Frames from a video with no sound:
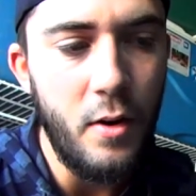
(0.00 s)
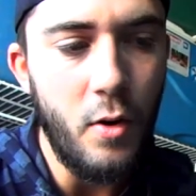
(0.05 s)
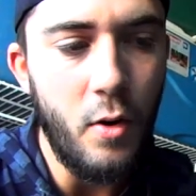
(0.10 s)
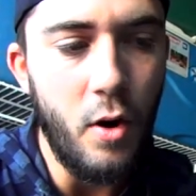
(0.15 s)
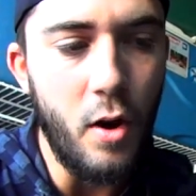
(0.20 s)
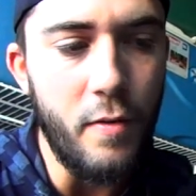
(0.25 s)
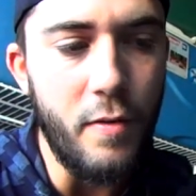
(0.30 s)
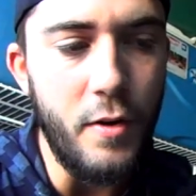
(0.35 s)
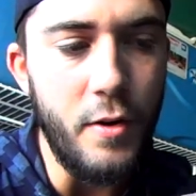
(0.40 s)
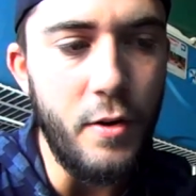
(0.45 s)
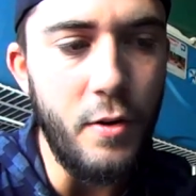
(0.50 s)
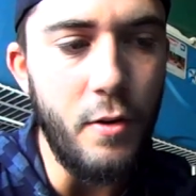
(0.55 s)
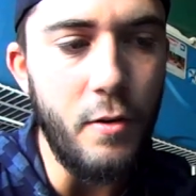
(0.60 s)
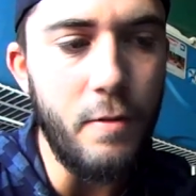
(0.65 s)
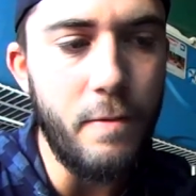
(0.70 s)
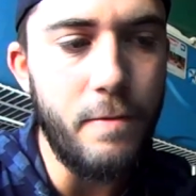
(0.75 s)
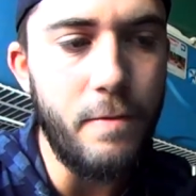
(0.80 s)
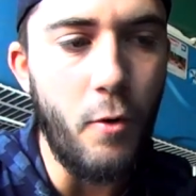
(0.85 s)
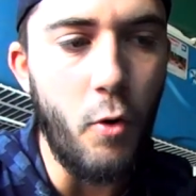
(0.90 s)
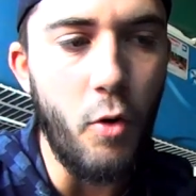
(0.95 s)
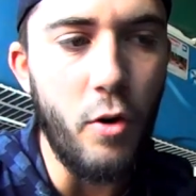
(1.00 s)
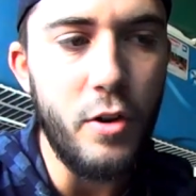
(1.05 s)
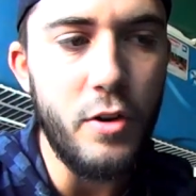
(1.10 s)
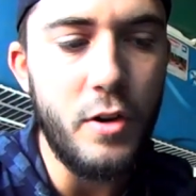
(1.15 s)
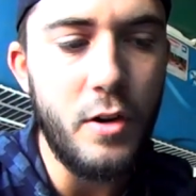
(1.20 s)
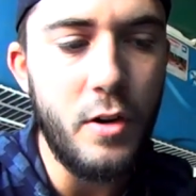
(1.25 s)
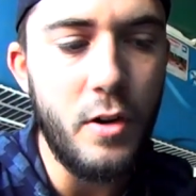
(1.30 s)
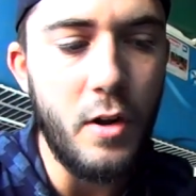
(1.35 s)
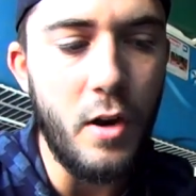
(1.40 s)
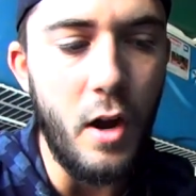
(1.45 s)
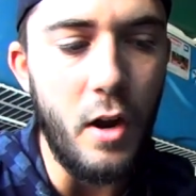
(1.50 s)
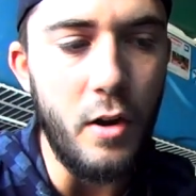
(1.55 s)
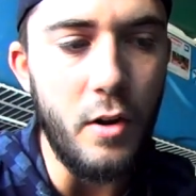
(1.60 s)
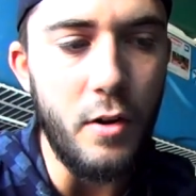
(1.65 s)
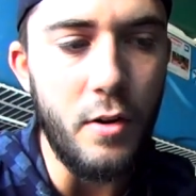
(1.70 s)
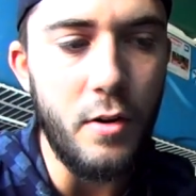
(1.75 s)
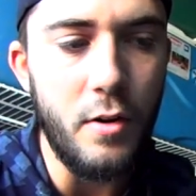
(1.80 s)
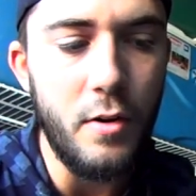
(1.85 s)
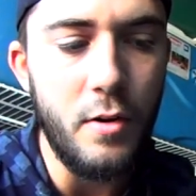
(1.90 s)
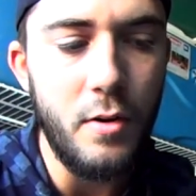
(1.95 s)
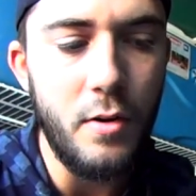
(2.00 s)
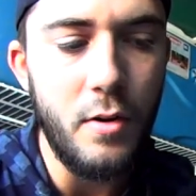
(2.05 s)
Or if you do 4 color,